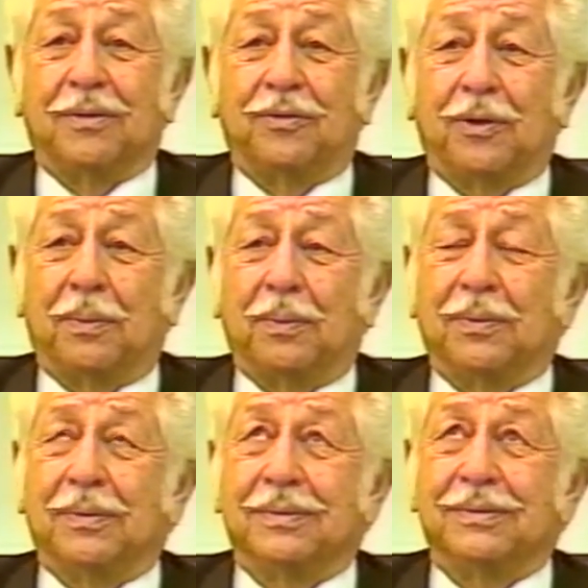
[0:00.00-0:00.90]
for
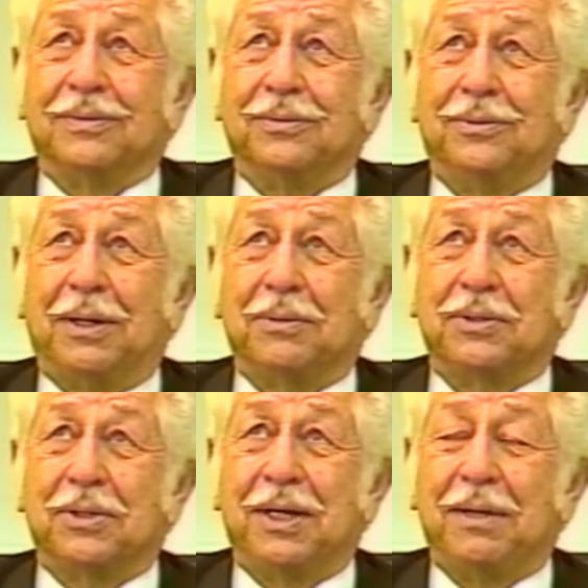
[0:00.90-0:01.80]
what
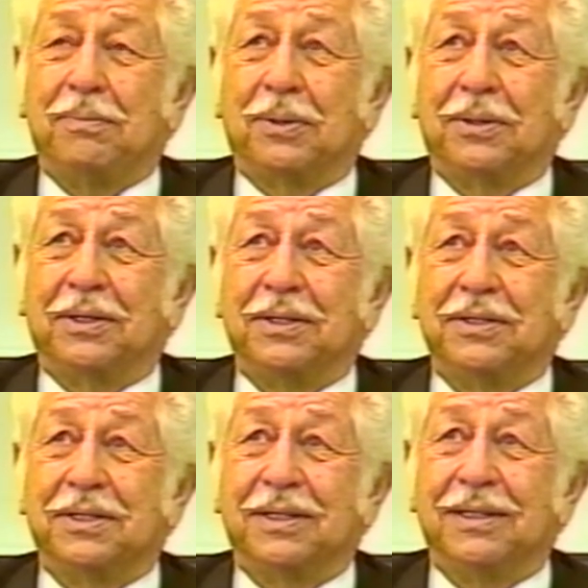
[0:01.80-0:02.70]
was her name,
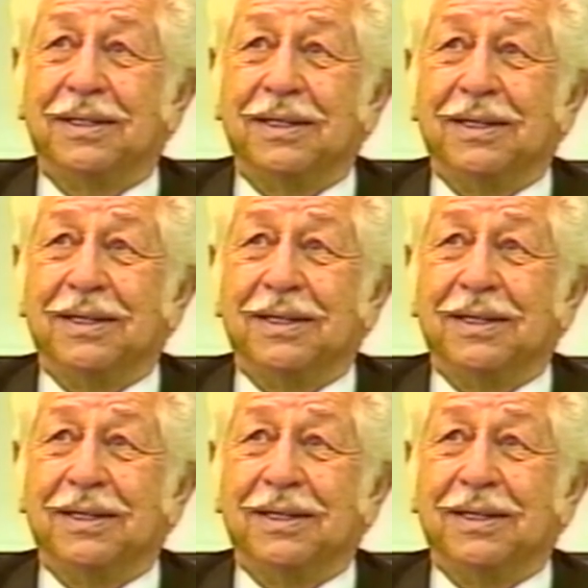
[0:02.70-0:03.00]
Perkins? Uh,